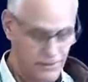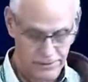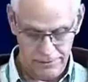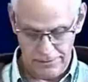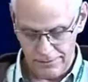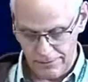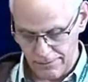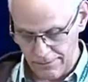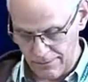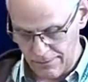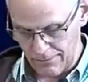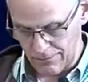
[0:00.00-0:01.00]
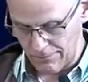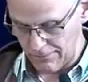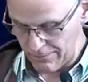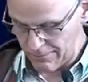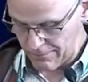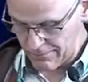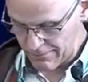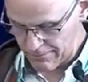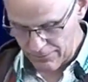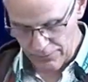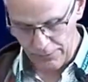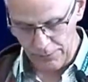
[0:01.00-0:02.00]
So,
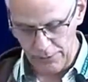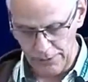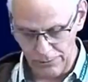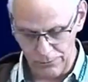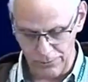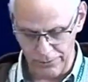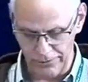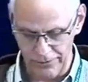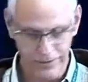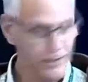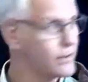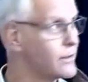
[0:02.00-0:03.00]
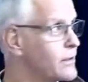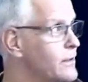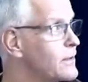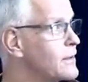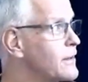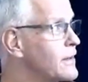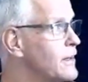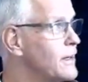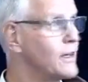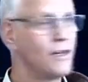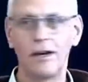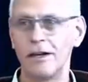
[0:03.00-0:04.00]
the little one, right?
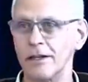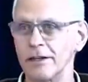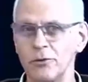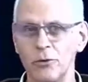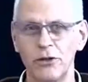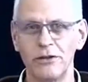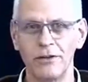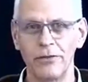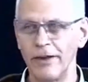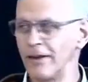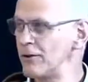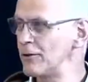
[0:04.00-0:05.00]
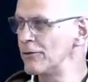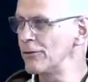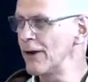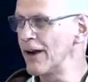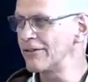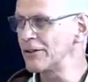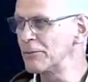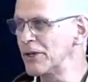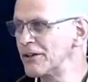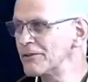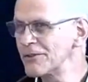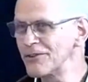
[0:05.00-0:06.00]
I'd like to thank you for having
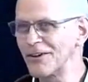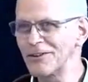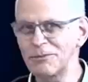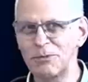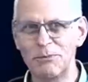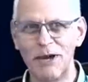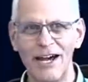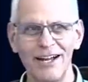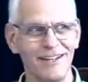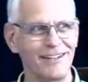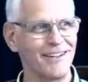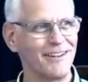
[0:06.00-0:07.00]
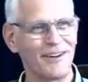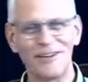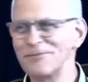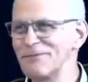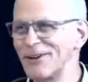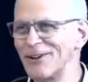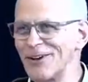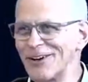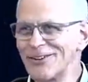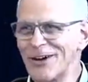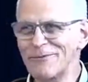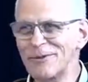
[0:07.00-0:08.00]
me. It's nice to be back. I spent a lot
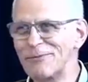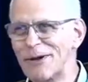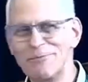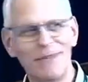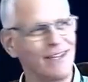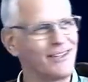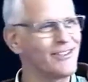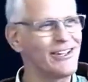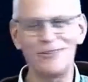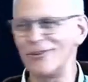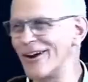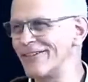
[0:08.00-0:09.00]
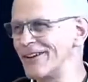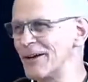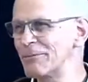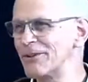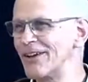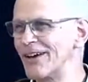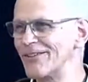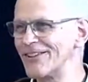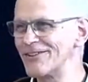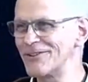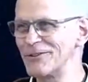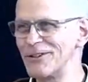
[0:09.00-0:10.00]
of time in my PhD driving up and down
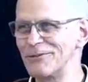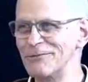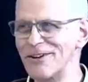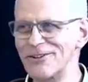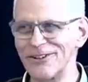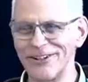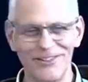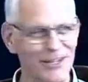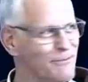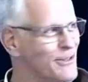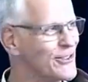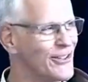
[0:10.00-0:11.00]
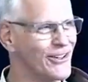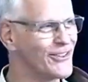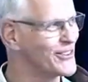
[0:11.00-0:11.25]
these streets measuring temperature.